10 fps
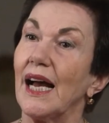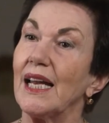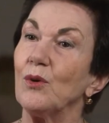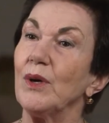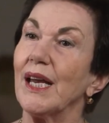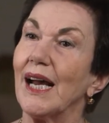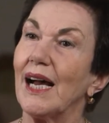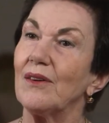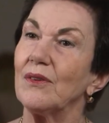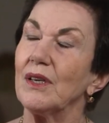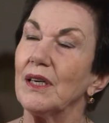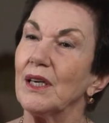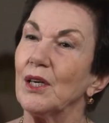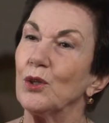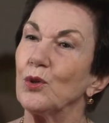And we have
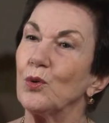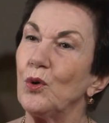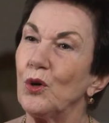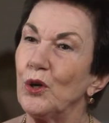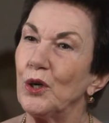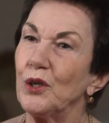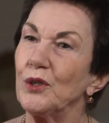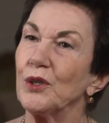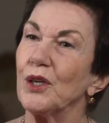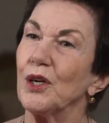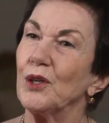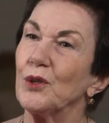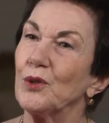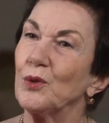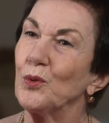to learn
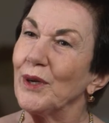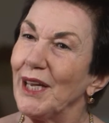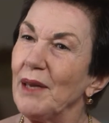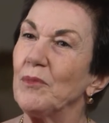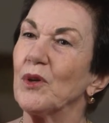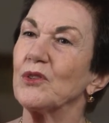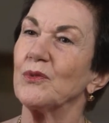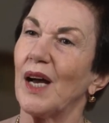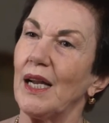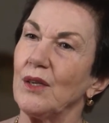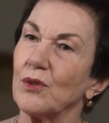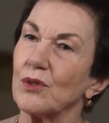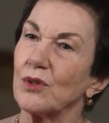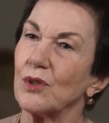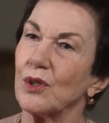to keep those
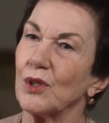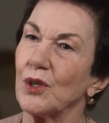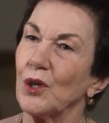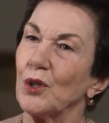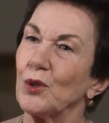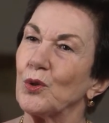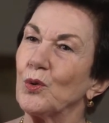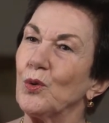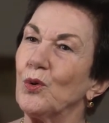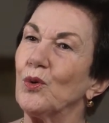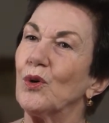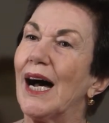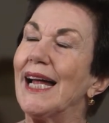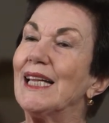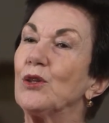values,
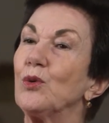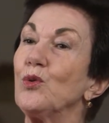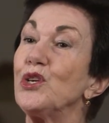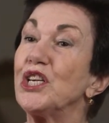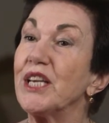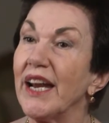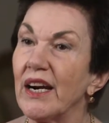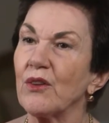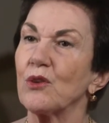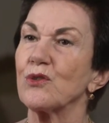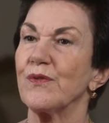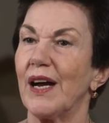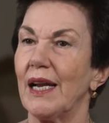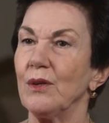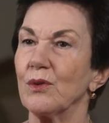to share those
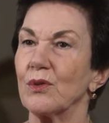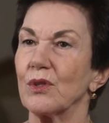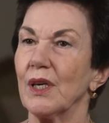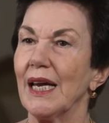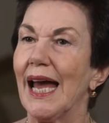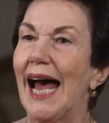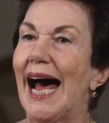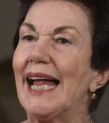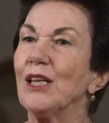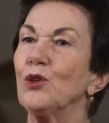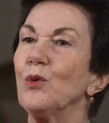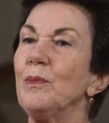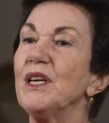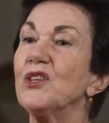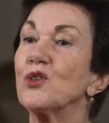values, and to
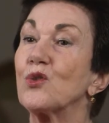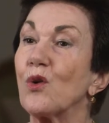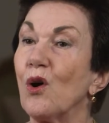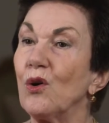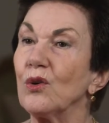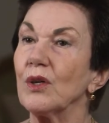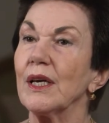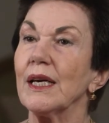be strong